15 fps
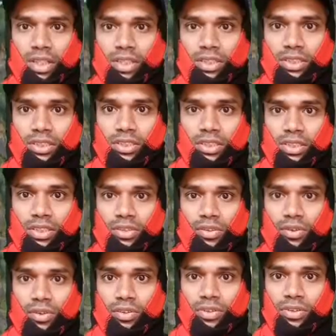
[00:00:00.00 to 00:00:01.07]
construction this
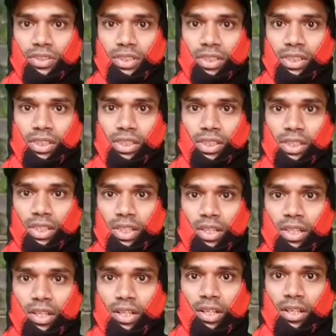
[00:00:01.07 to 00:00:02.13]
whole city
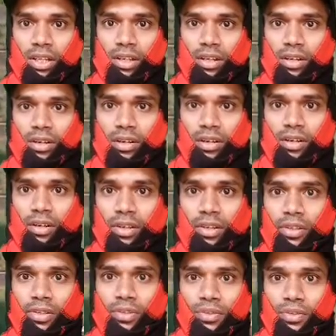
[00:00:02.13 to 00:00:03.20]

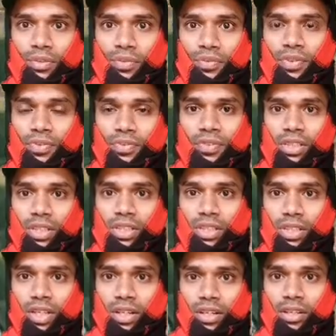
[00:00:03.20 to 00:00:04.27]
also
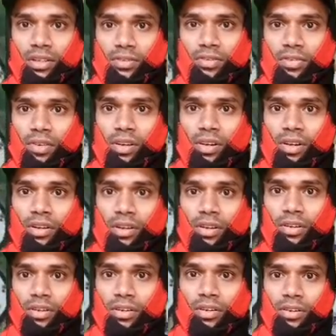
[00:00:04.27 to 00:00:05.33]
fifteen thirteen floor
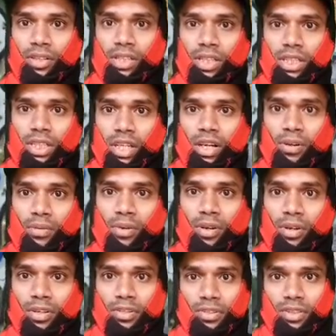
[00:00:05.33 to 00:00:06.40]

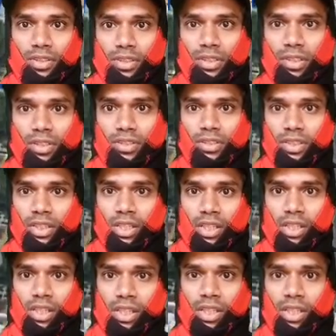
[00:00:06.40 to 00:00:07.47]
towers on the
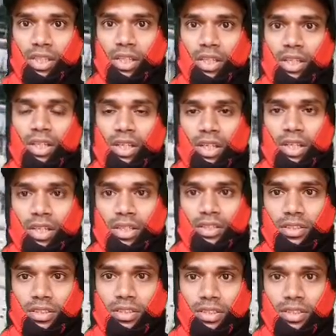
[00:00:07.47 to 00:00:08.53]
city.
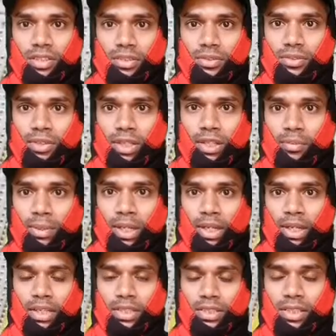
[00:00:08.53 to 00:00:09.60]
This is Kota
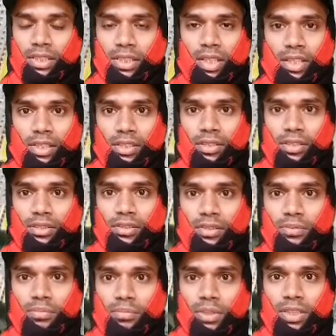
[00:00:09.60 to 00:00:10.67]
Bekasi. Thank
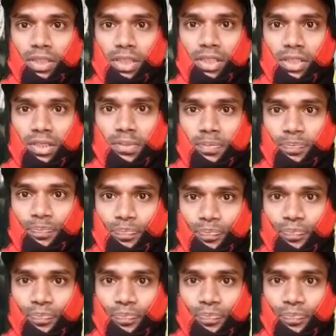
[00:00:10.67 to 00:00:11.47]
you Missus